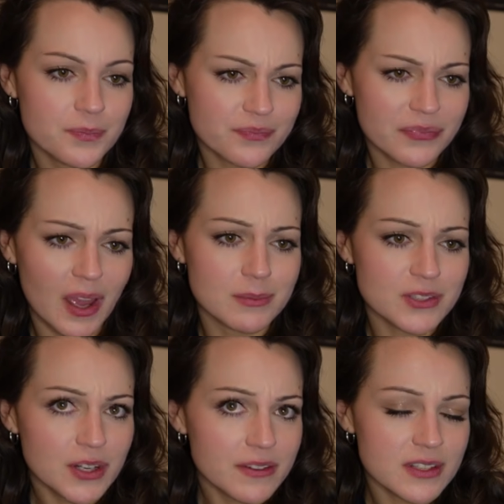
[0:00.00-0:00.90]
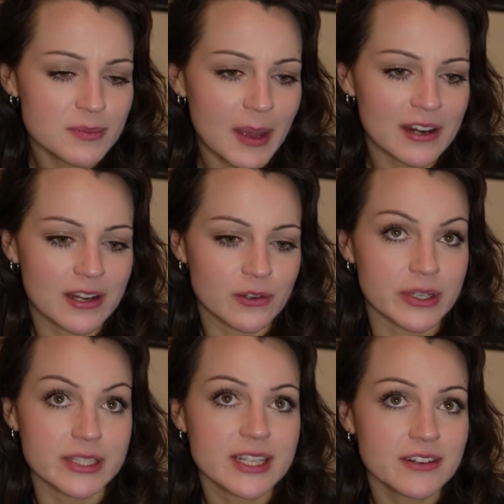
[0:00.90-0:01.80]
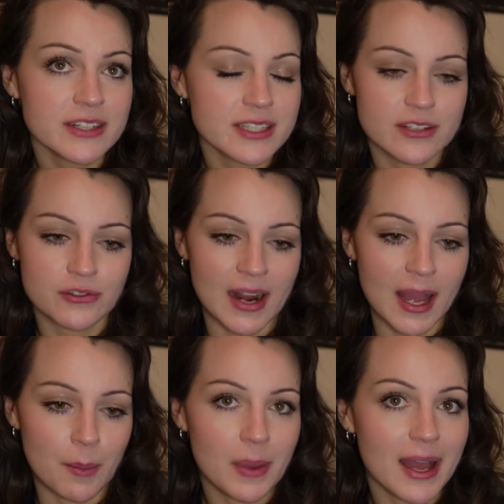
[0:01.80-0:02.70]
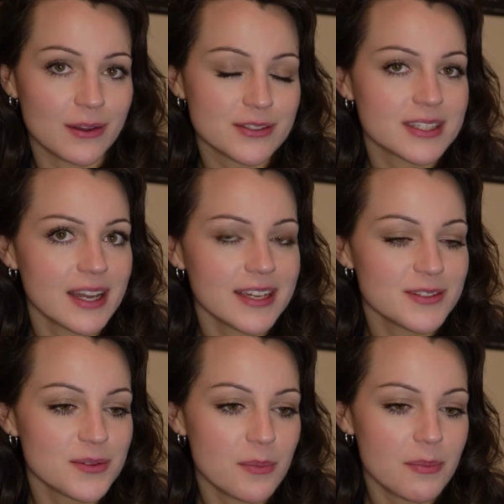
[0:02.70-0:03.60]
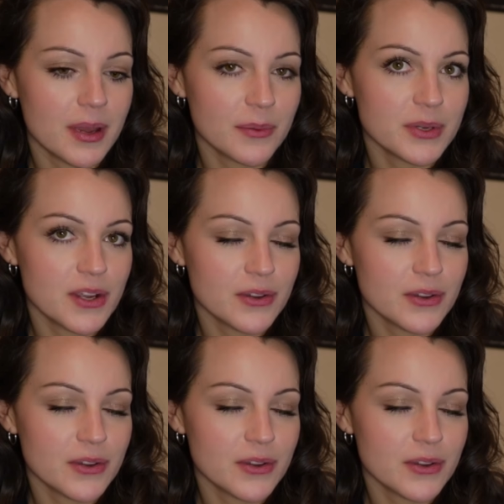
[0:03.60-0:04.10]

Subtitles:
I'm sorry if there's background noise. There is a tram outside my window,